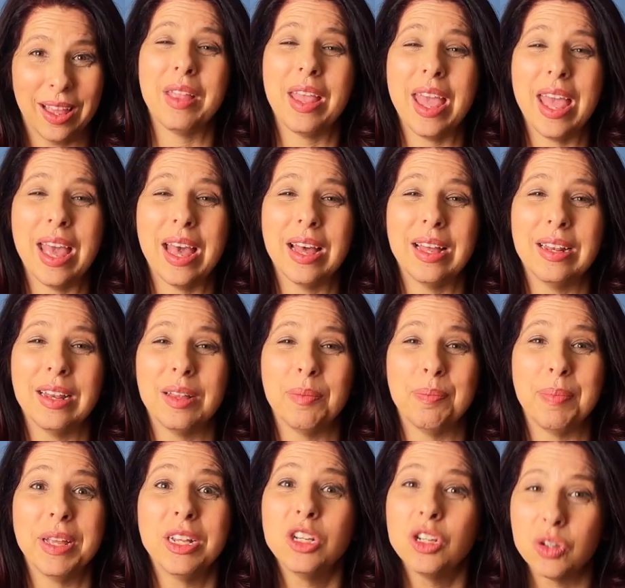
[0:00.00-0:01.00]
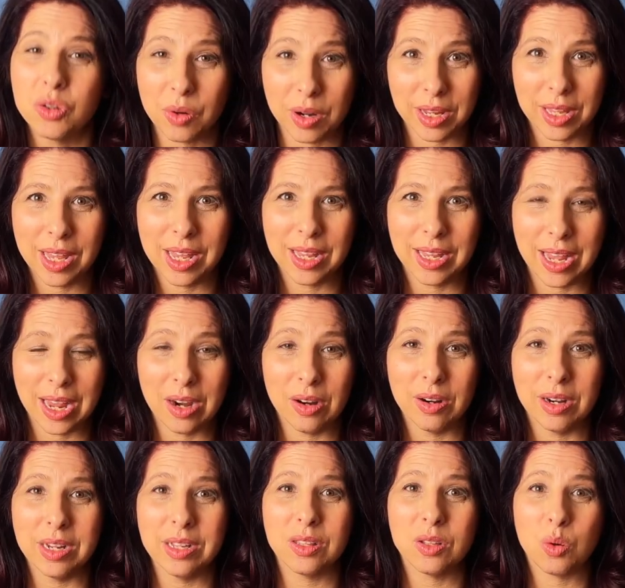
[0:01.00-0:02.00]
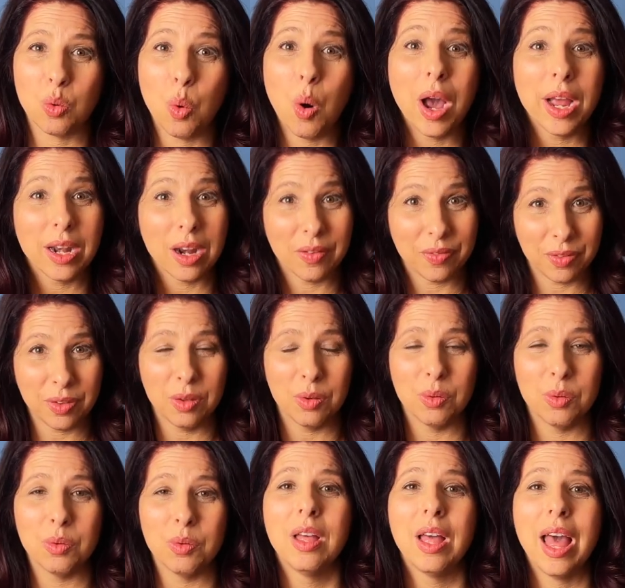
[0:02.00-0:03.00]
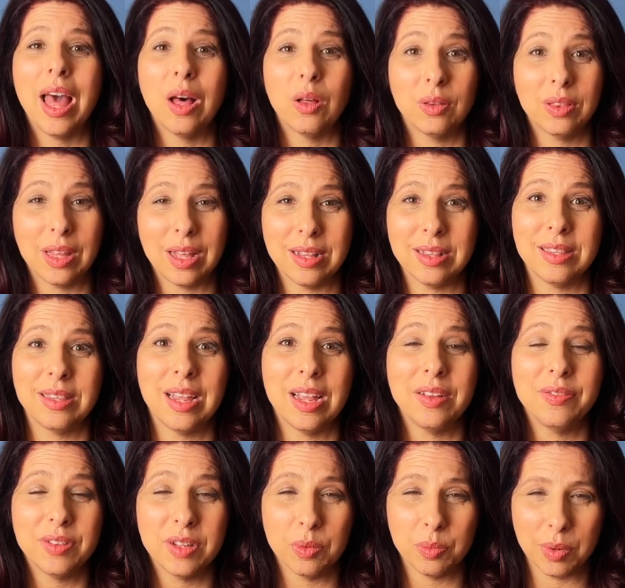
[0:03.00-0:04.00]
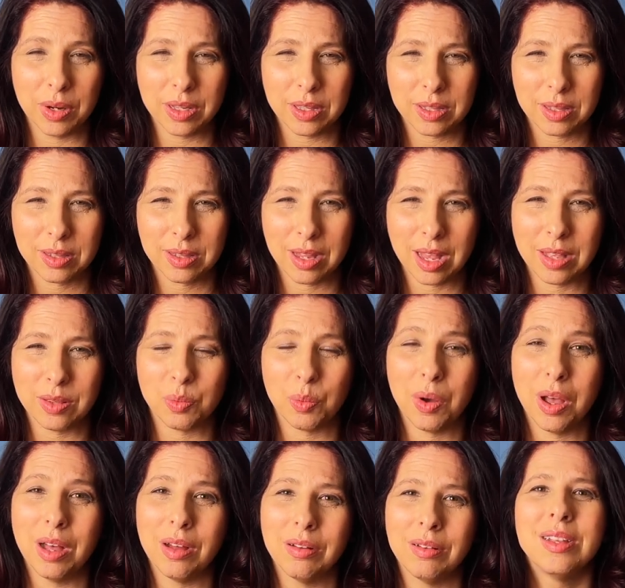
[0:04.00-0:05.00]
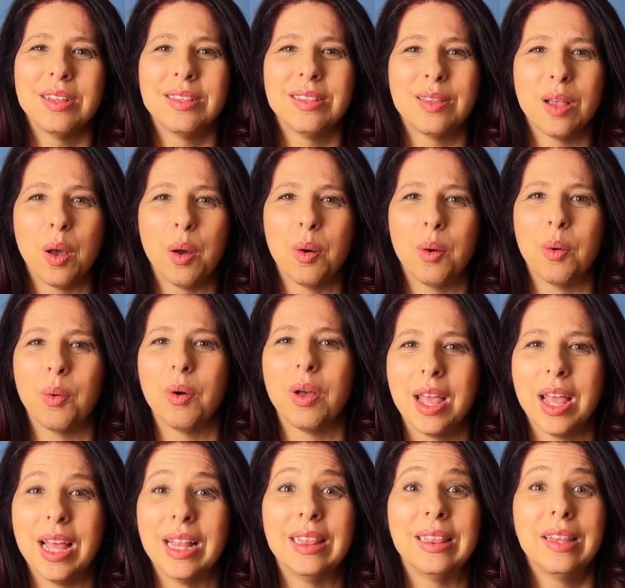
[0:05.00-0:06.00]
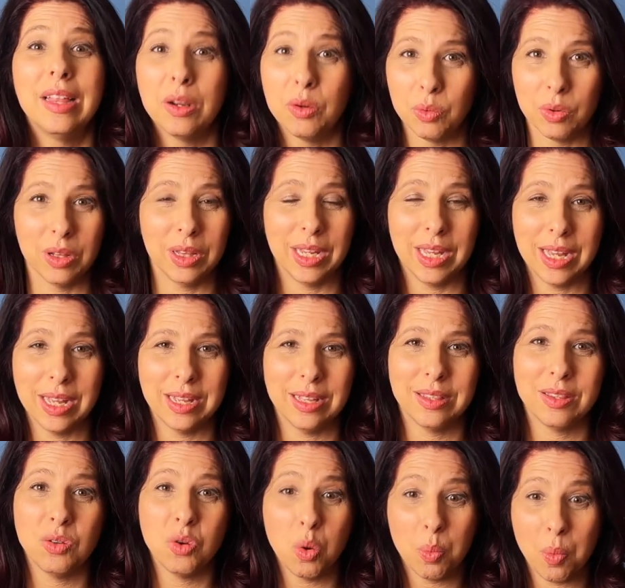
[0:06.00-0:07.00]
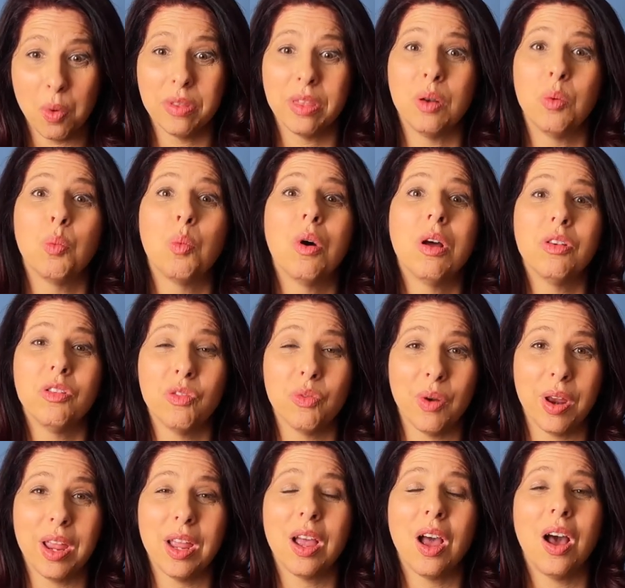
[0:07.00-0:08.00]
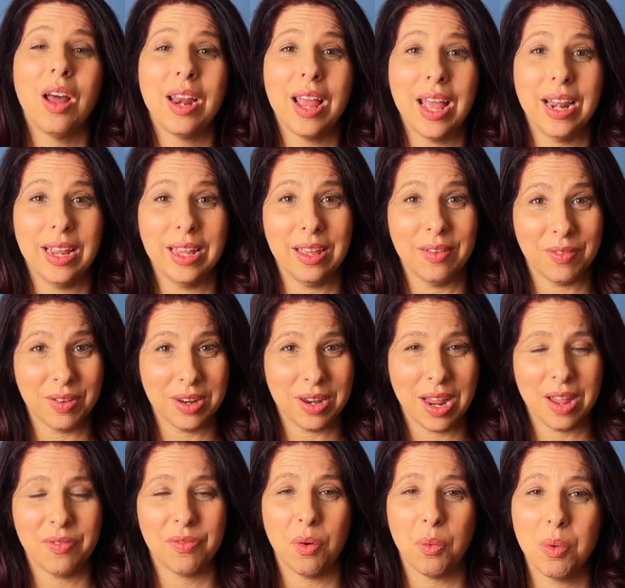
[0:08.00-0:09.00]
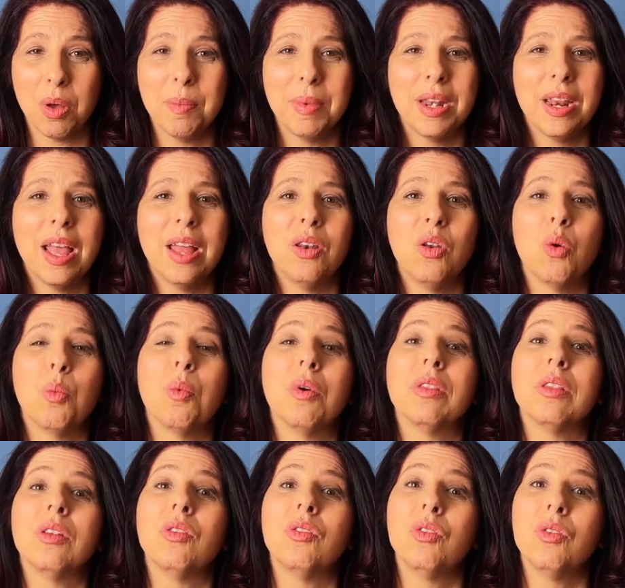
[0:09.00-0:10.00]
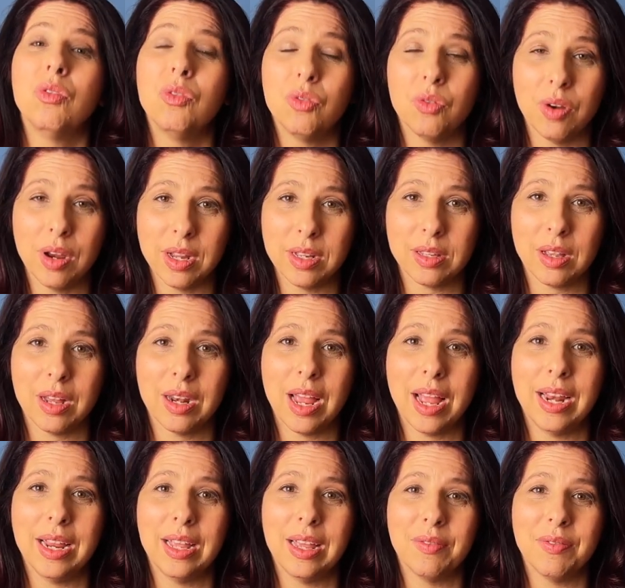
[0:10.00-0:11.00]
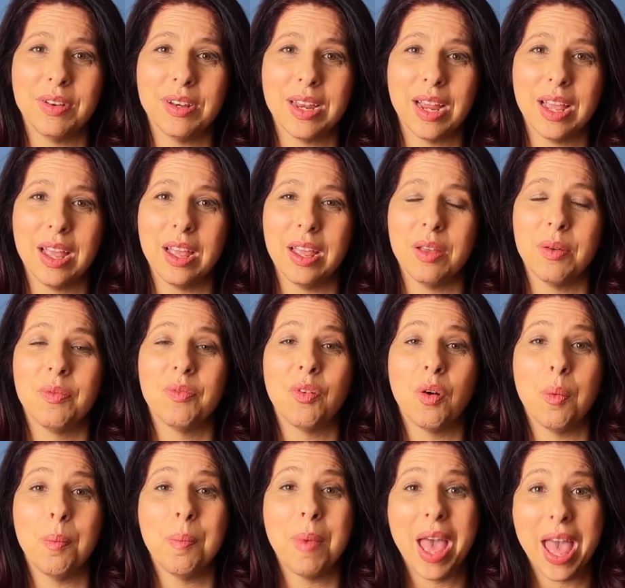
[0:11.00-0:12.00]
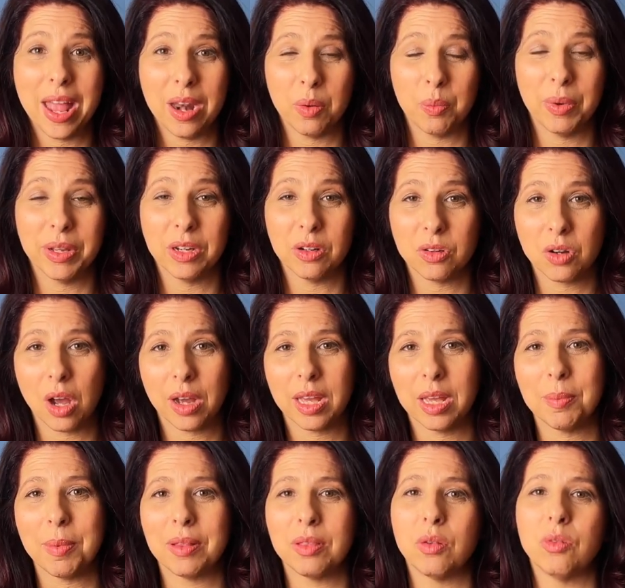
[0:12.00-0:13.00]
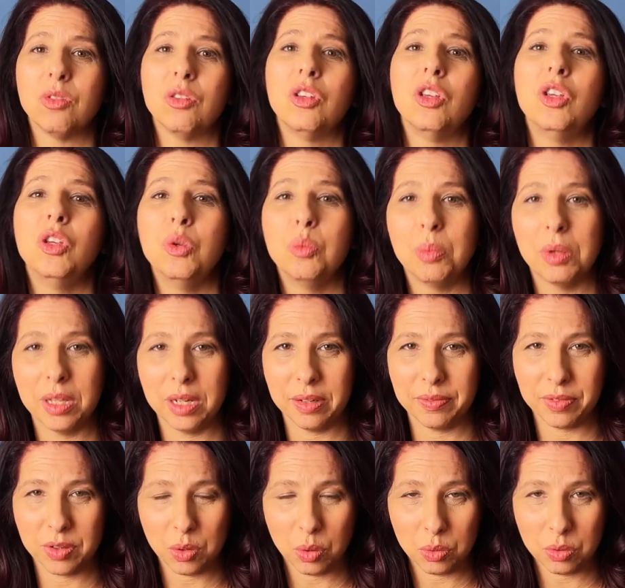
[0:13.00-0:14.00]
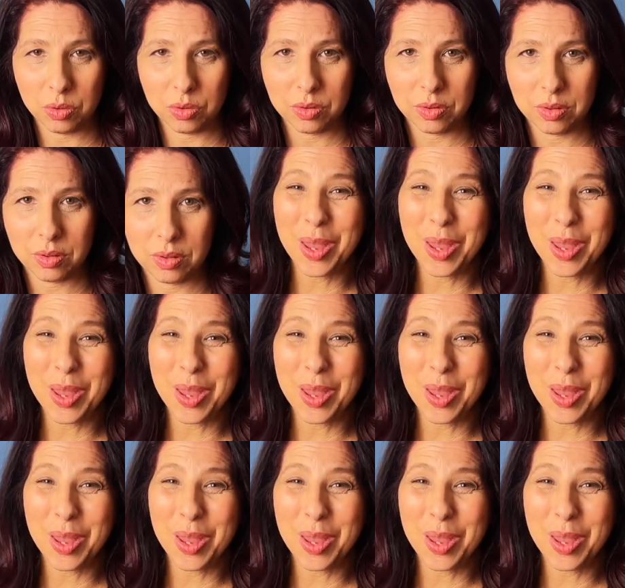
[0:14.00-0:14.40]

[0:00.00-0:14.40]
and binge drinking carries quite a few health and safety risks as well. So it literally is no more than 1 drink on any given day for women and no more than 2 drinks on any given day for men when you're talking about those cumulative totals.